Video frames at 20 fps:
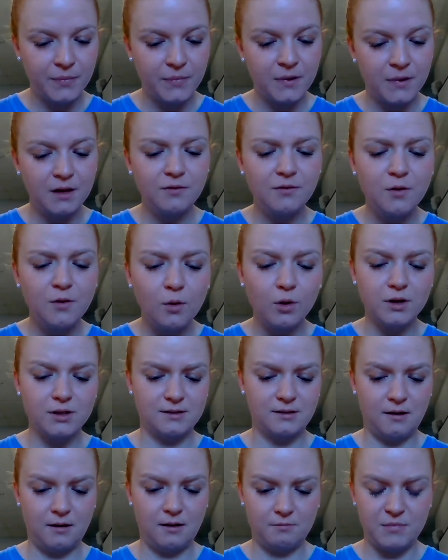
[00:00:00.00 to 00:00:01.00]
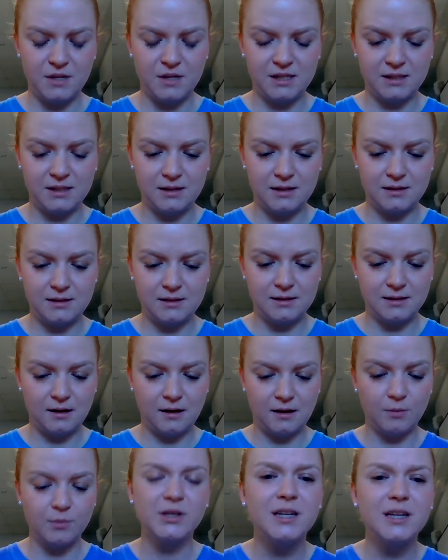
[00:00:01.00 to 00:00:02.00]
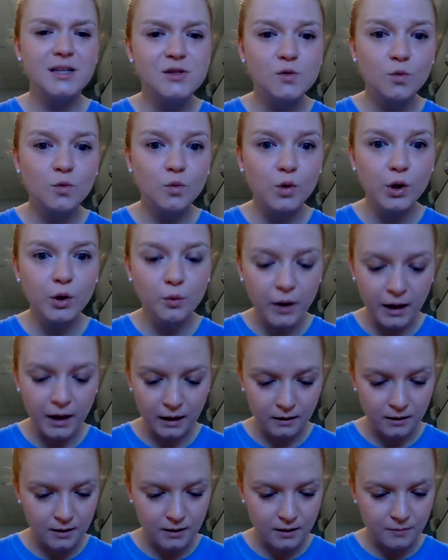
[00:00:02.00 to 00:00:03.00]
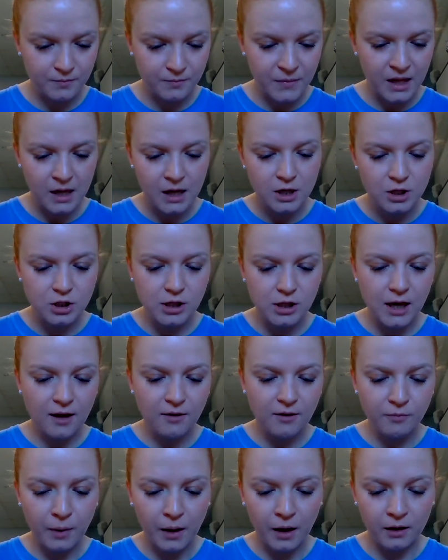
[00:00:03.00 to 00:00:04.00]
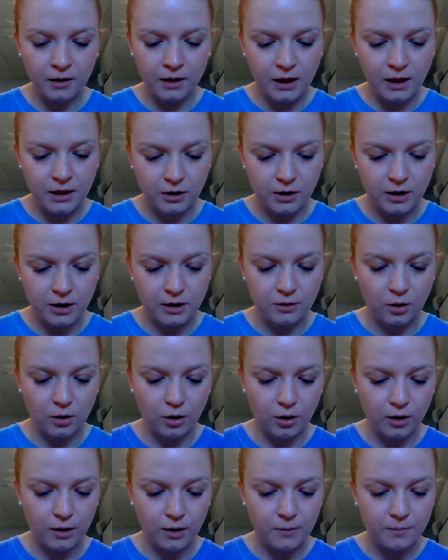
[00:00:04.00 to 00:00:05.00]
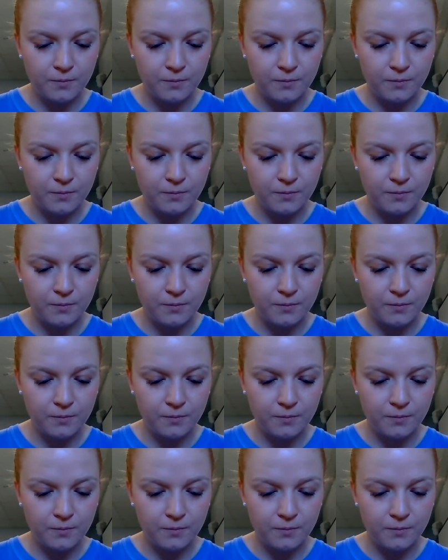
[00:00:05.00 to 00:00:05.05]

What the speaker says: "Of course not," Misty sobbed. "It's ruined." She gave Polly a dirty look.